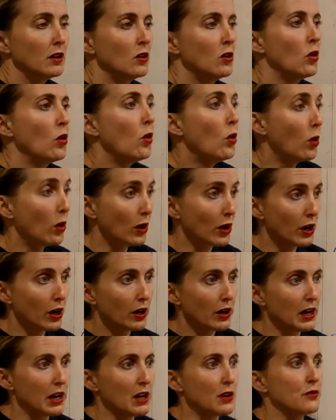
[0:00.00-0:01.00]

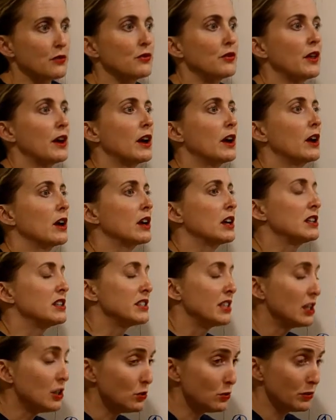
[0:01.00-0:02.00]
or if they're
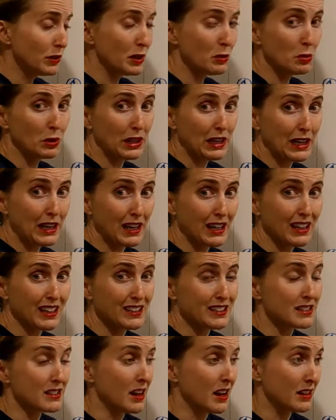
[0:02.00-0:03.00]
continually bleeding,
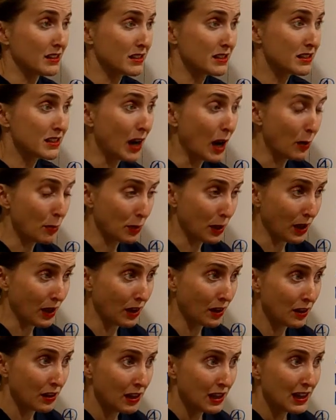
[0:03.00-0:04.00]
it's not
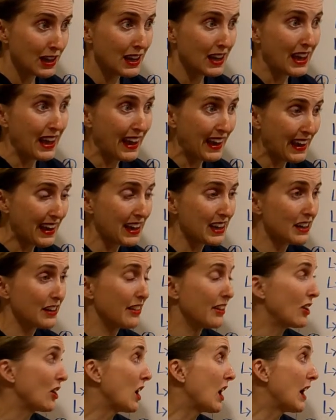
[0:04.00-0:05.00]
stopping, and
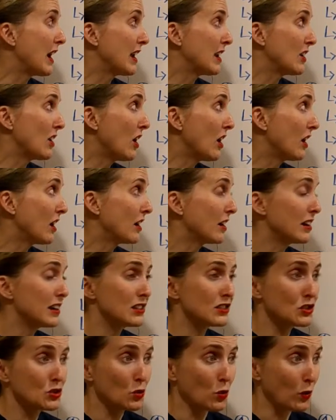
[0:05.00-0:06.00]
their INR
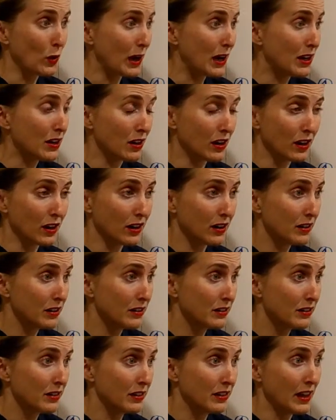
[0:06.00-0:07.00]
is greater
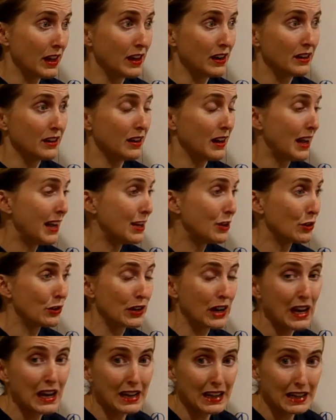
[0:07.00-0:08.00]
than 8 or
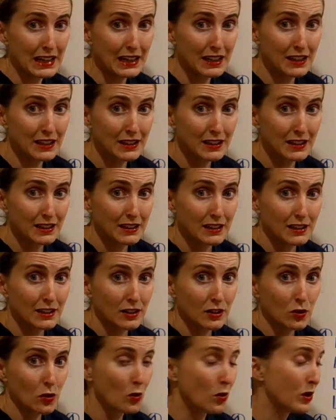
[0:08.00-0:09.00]
9,
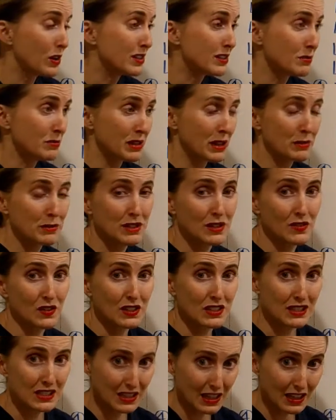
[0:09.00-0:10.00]
or sometimes
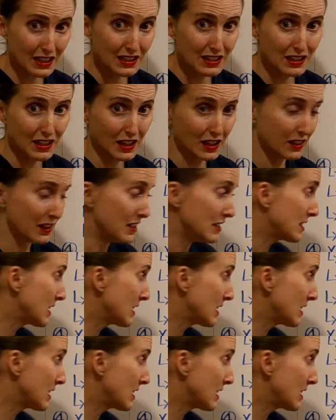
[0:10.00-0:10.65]
even 6 in these